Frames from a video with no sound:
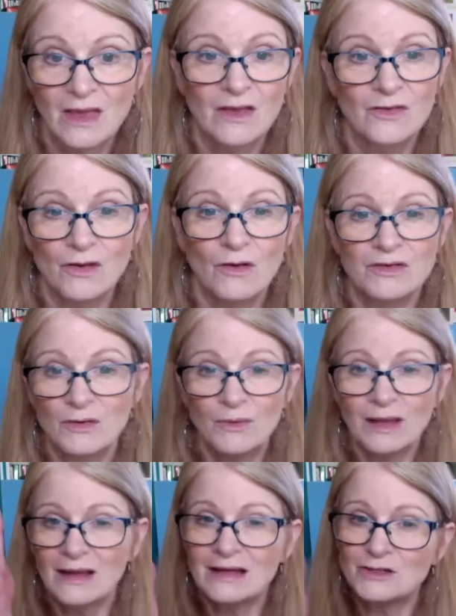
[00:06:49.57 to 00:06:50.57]
So it's a
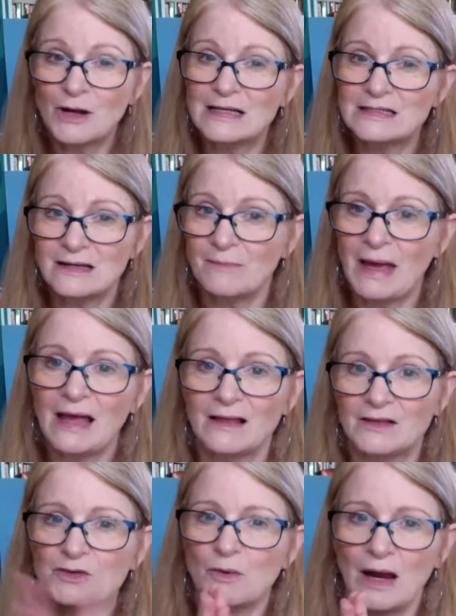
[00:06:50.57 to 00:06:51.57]
really interesting
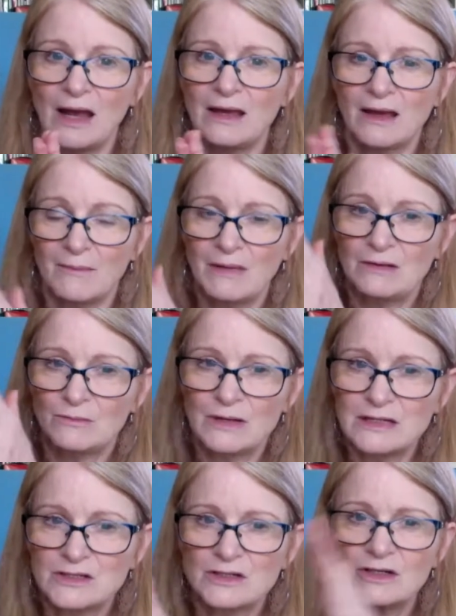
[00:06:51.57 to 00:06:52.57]
balance, right? I mean,
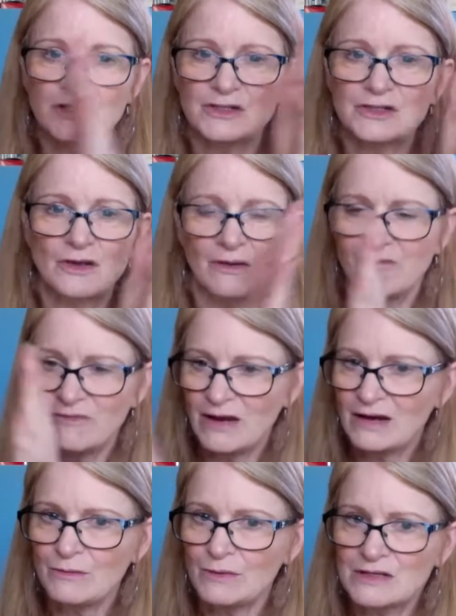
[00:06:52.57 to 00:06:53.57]
research, I'm
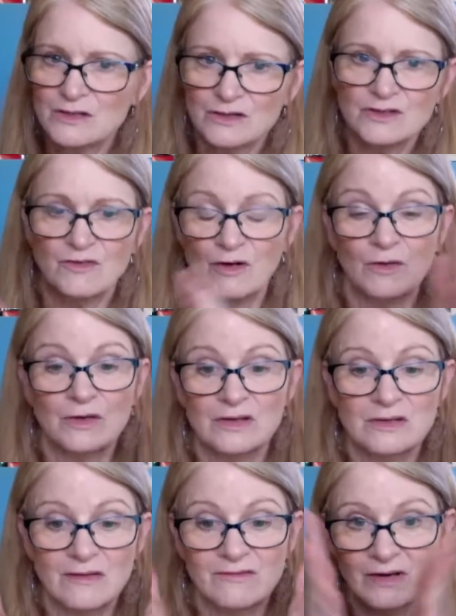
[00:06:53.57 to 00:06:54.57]
very research
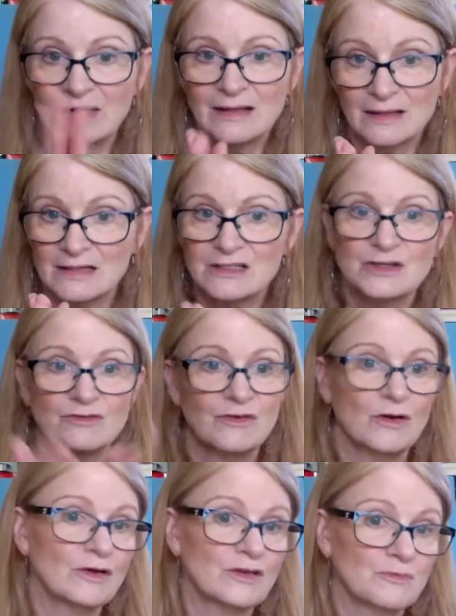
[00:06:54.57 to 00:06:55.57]
focused, I'm very clinician
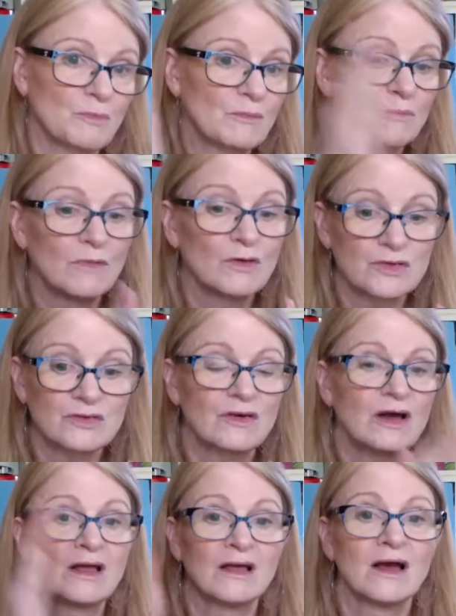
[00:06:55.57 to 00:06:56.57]
focused, but most of
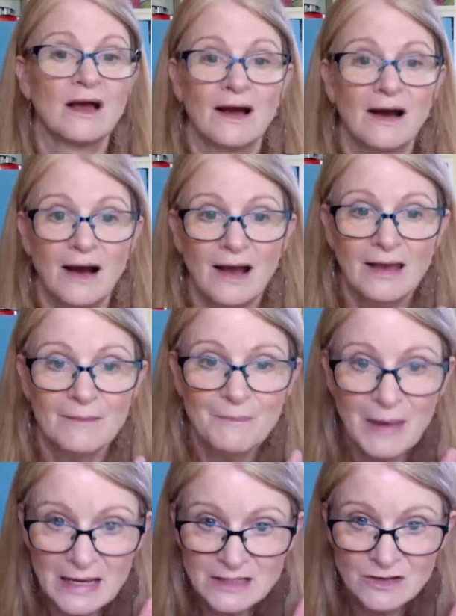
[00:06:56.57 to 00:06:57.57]
all, I am
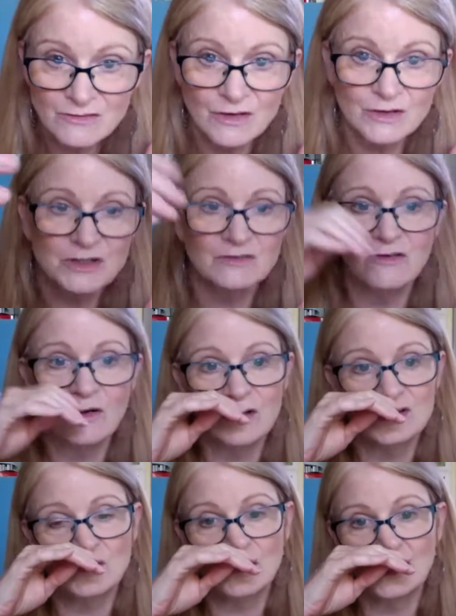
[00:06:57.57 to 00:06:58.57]
patient
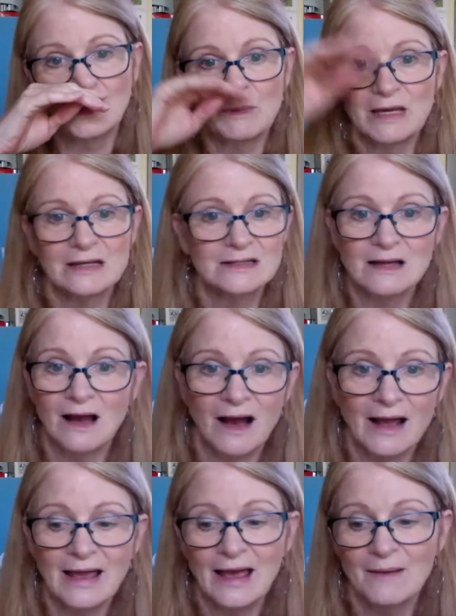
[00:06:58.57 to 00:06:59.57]
focused with you because
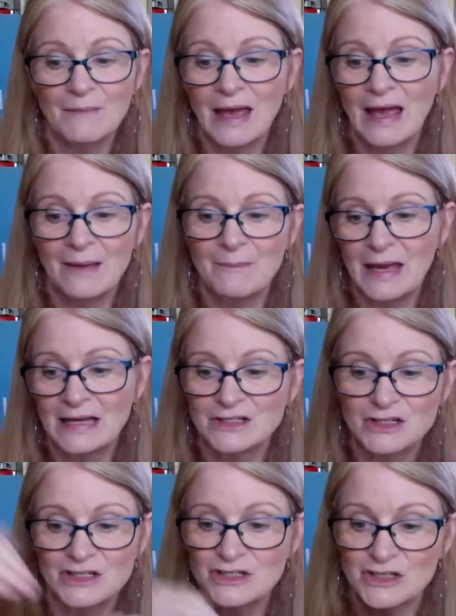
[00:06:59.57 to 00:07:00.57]
I am a
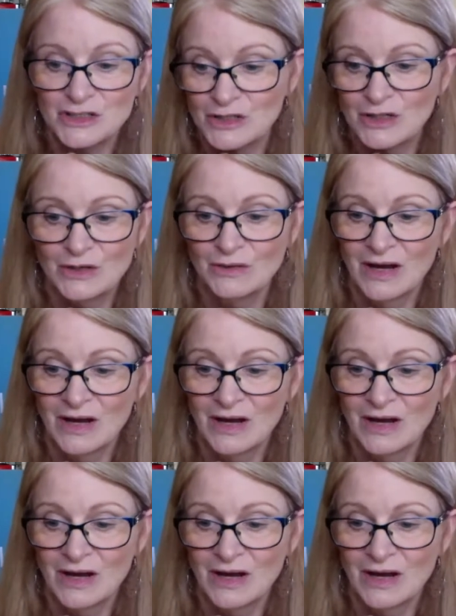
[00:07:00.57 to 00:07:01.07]
patient too.